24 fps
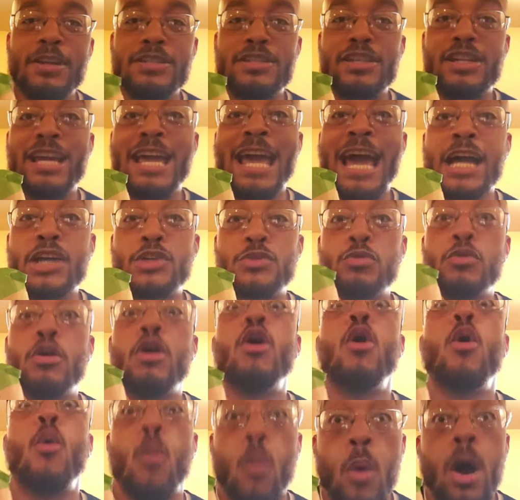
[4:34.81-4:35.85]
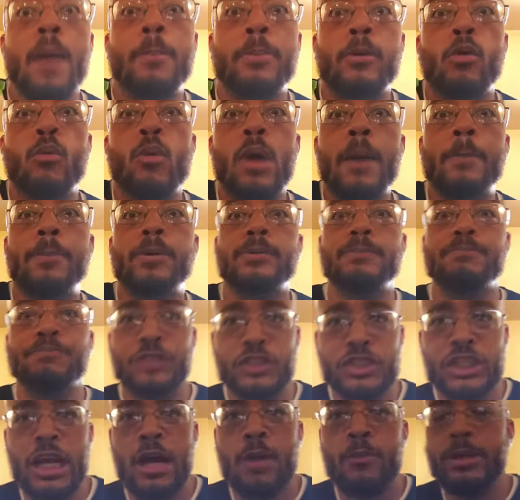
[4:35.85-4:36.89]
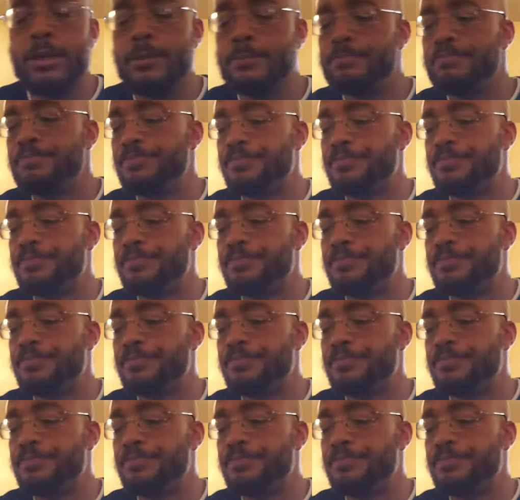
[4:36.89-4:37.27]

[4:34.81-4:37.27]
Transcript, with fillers: into the actual Whopper Whopper, shall we?